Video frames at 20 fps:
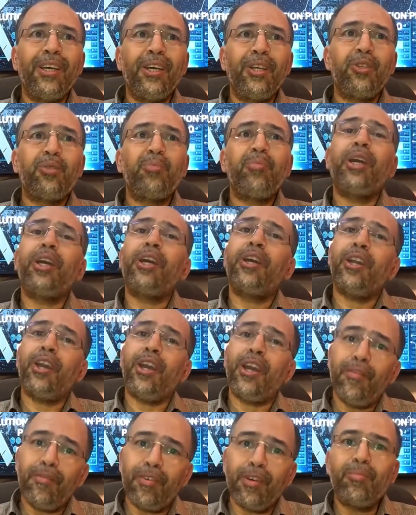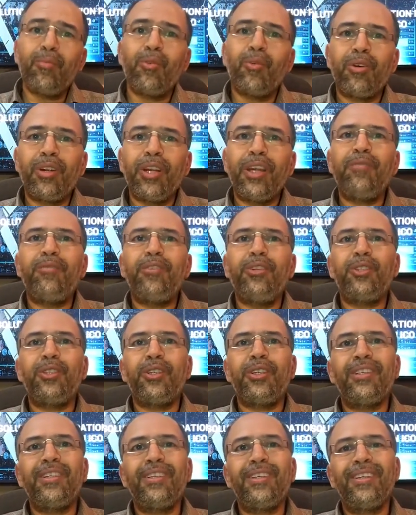to make it even more
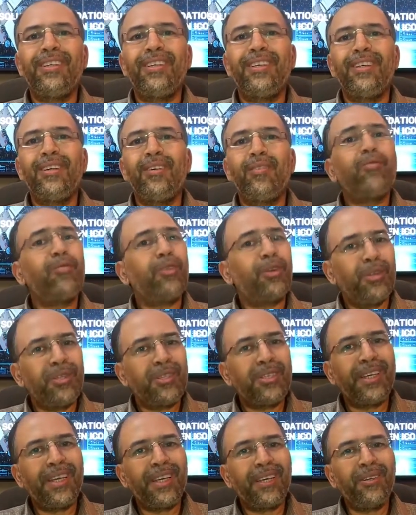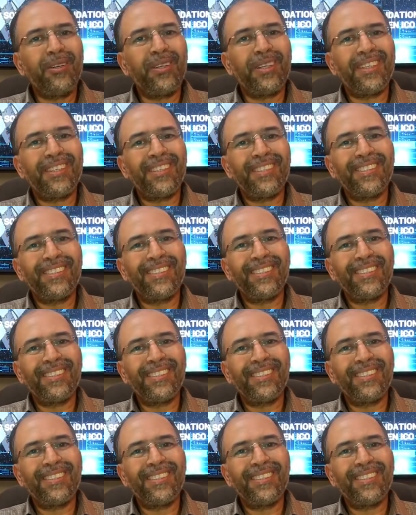efficient for all stakeholders.